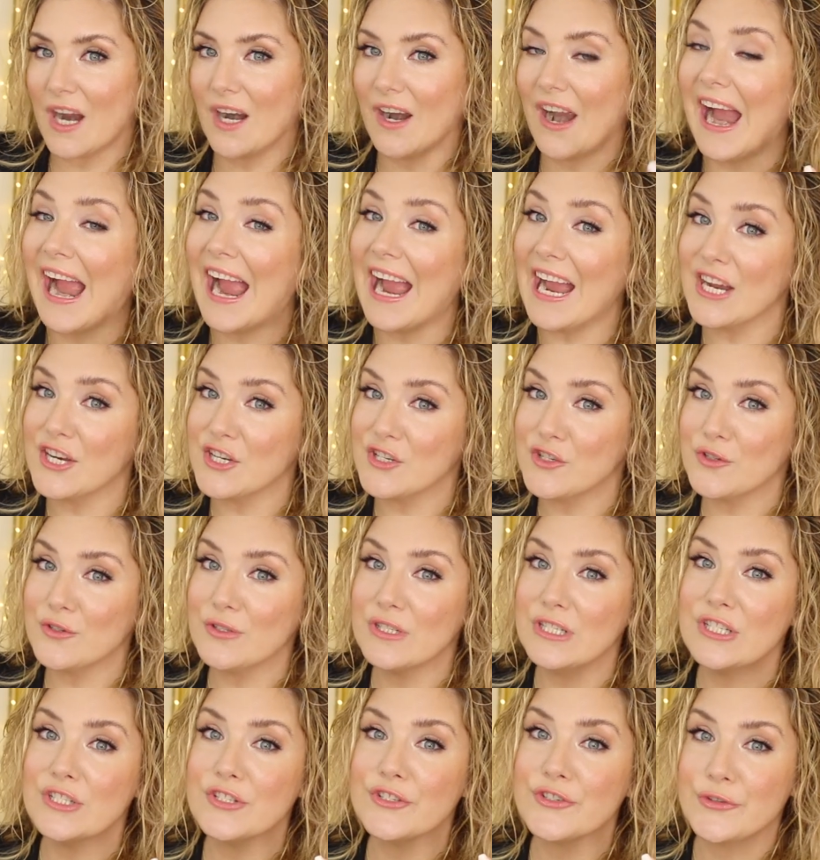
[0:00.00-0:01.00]
are
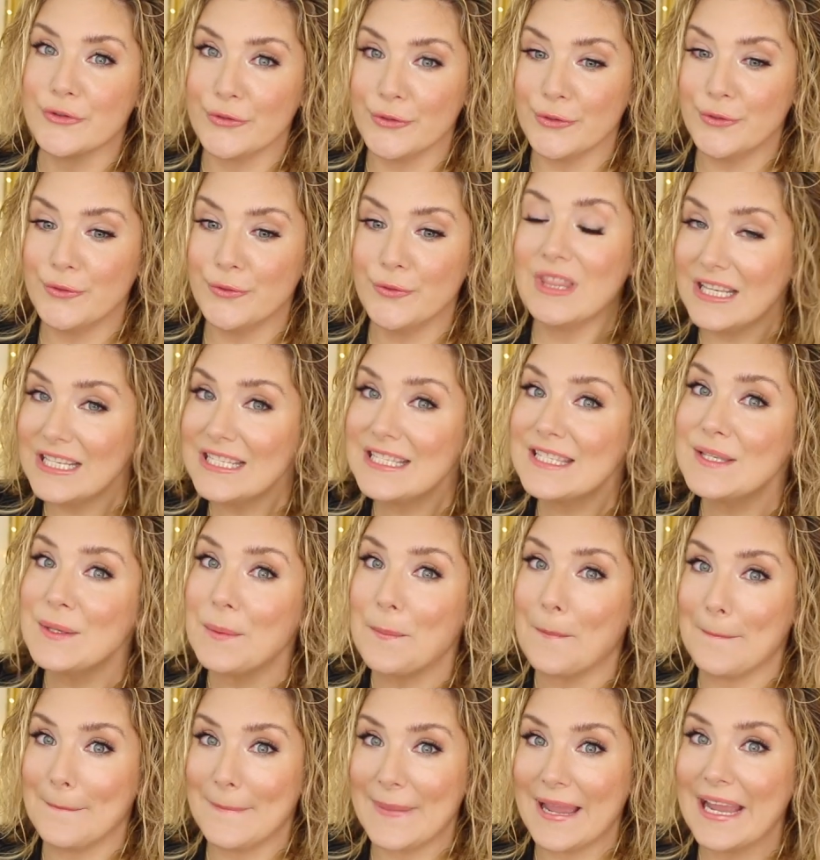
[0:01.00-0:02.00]
actually true,
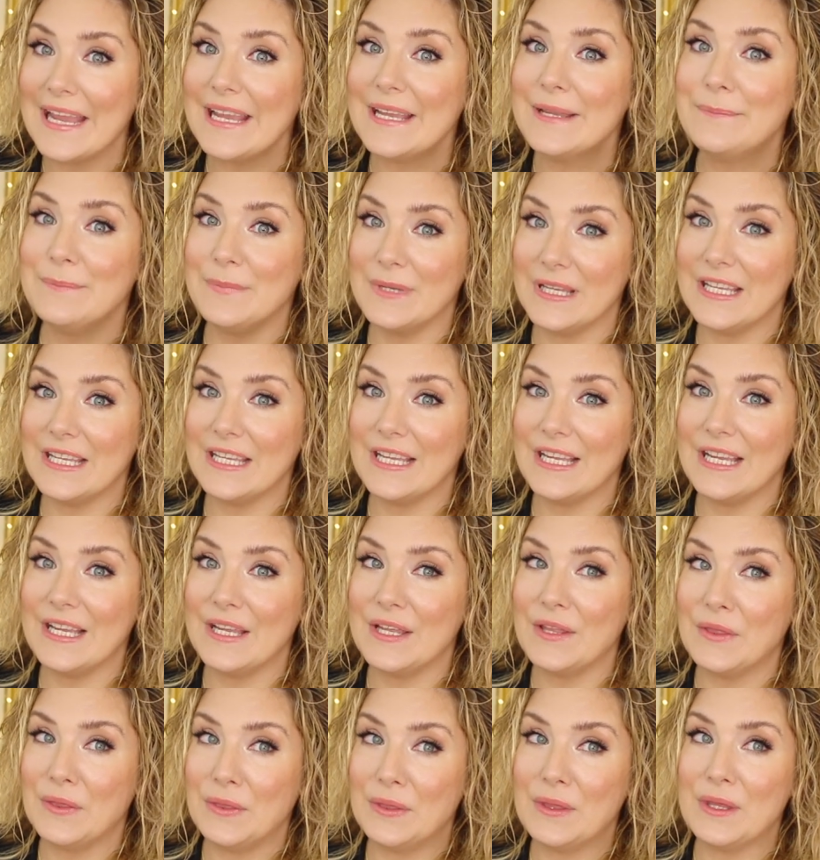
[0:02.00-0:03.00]
this may
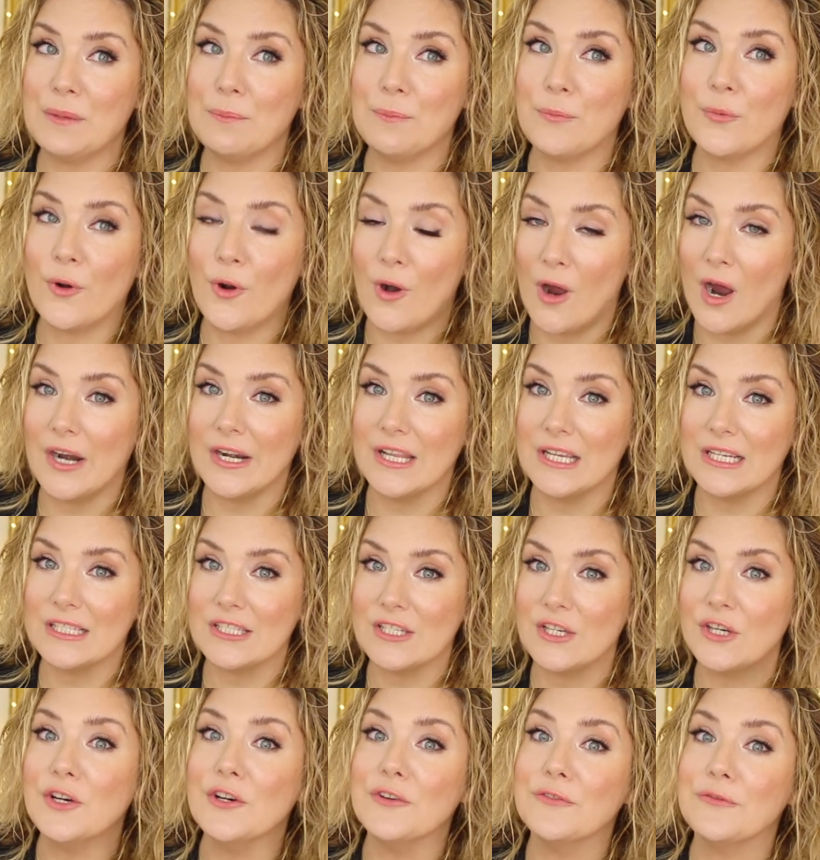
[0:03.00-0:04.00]
be the
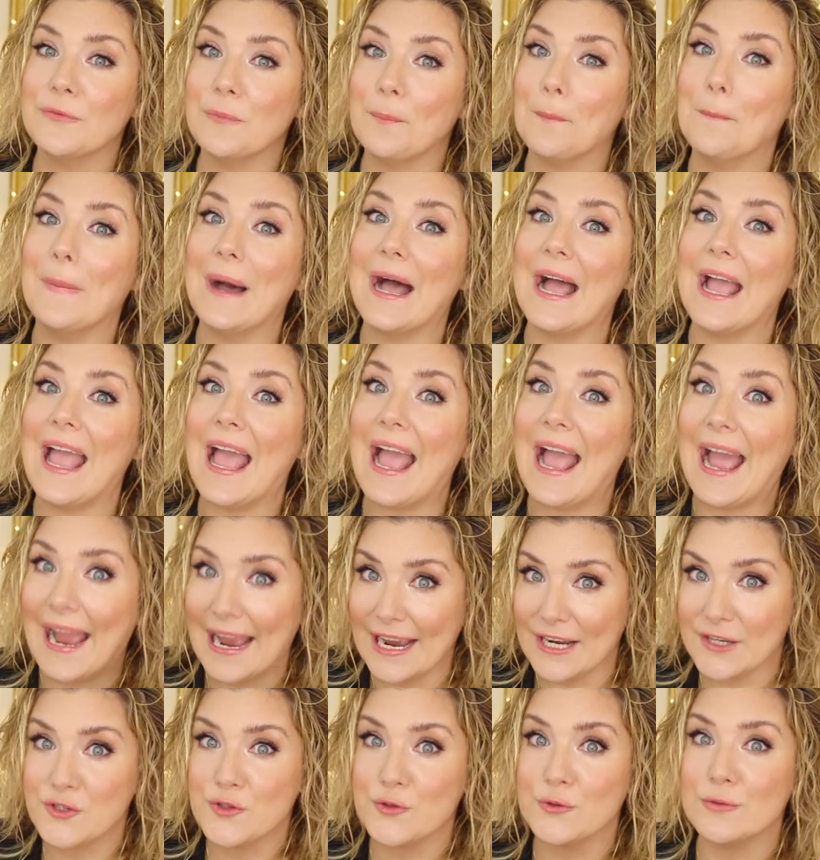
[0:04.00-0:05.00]
product of my
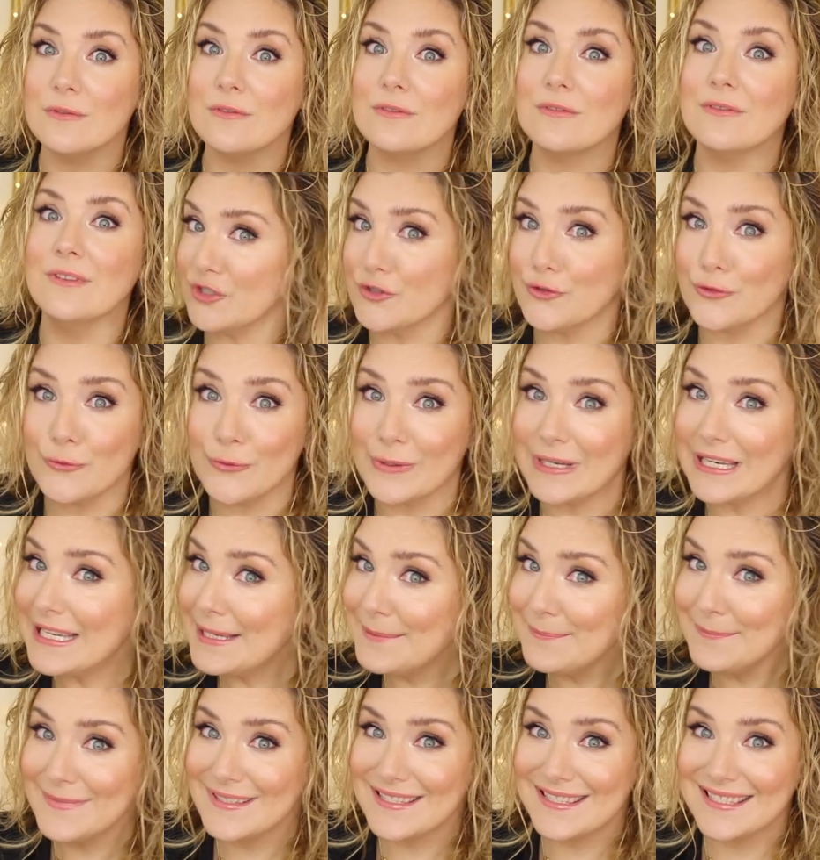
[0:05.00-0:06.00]
actual
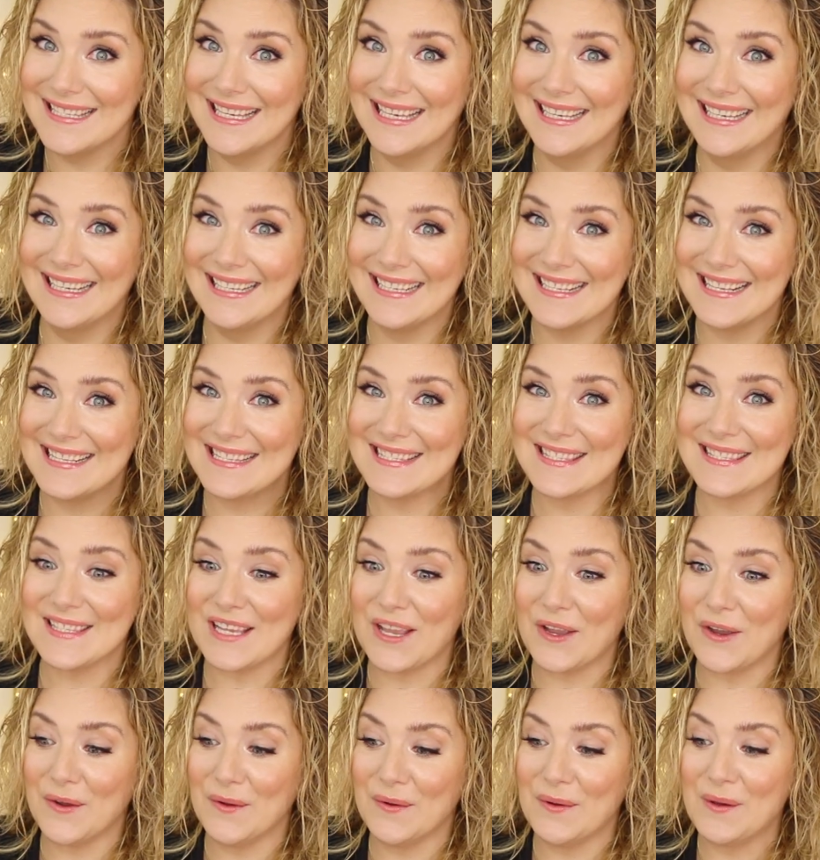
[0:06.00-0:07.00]
dreams.
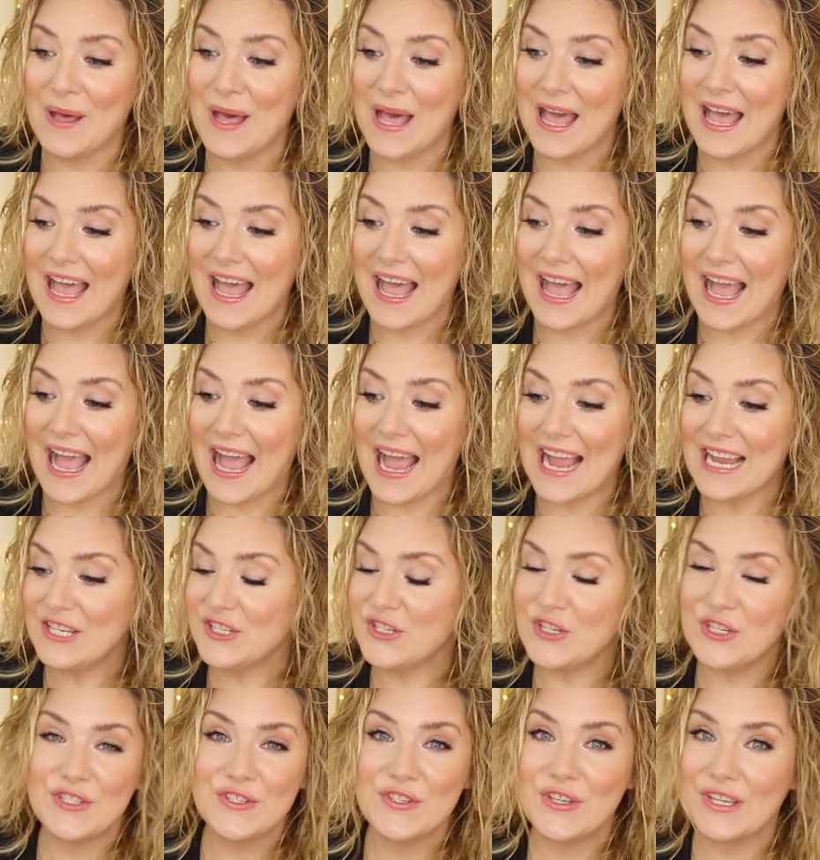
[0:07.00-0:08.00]
So I
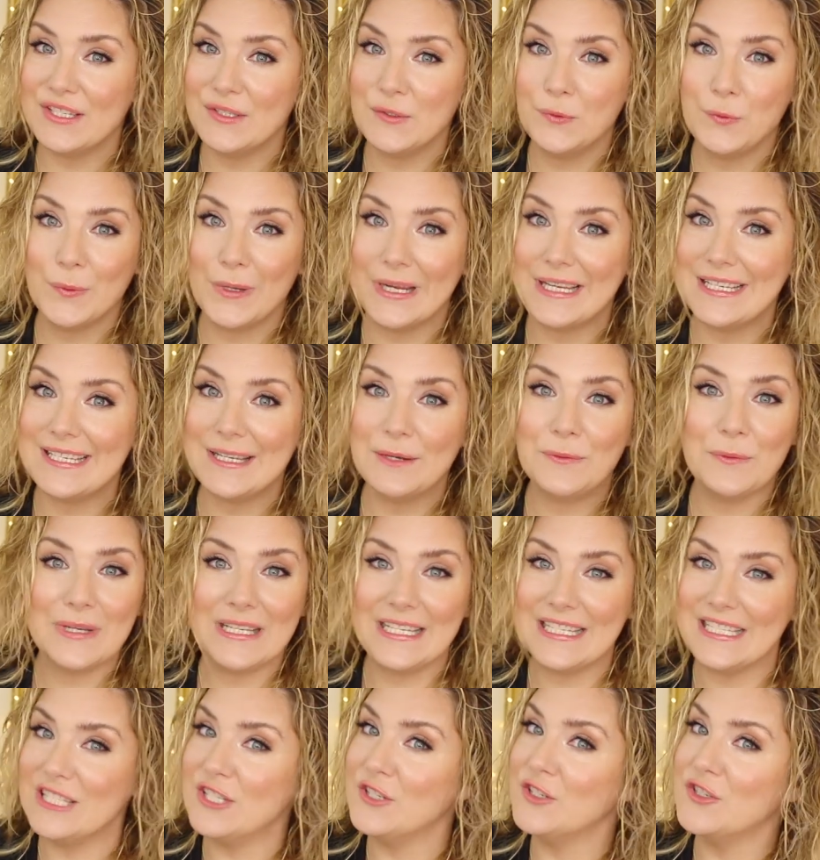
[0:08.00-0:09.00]
just can't wait.
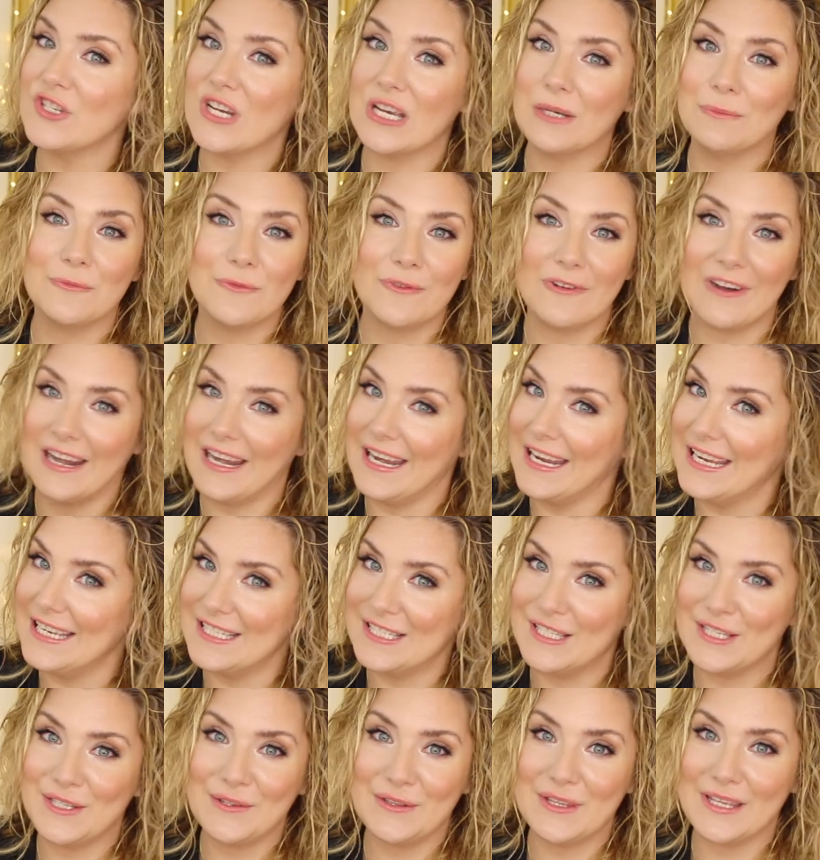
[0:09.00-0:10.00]
We need to jump right
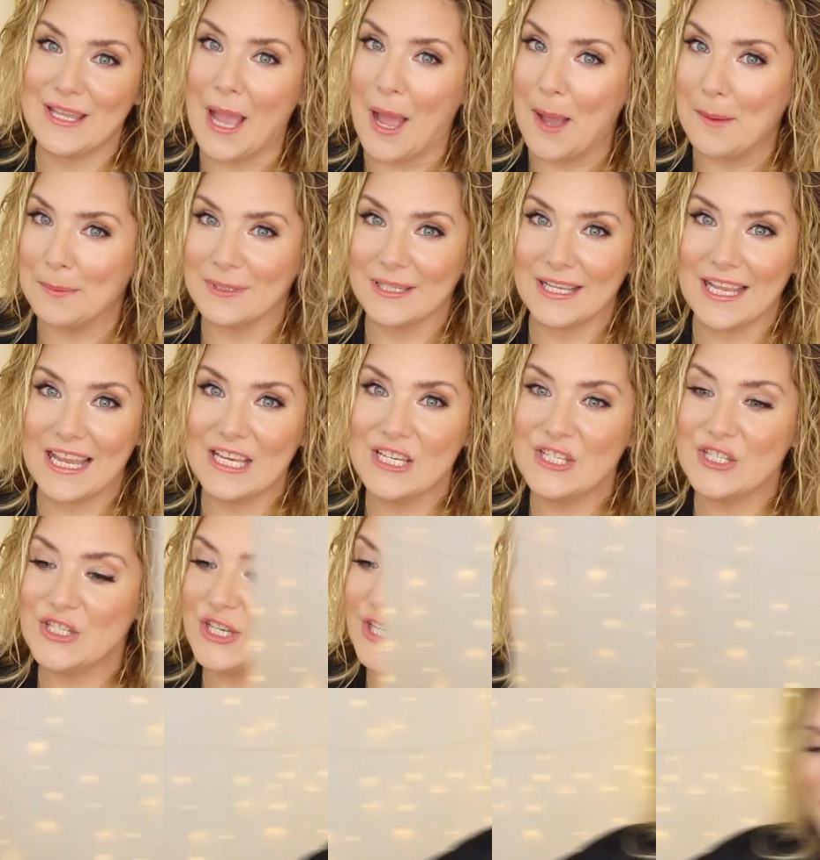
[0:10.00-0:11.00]
into the
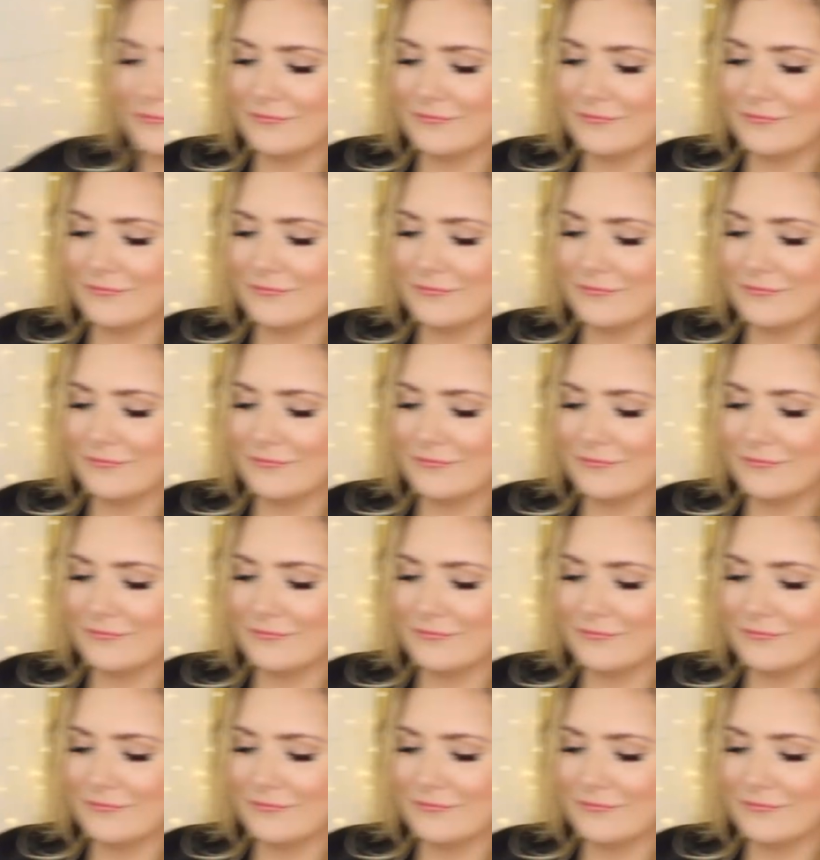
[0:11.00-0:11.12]
application.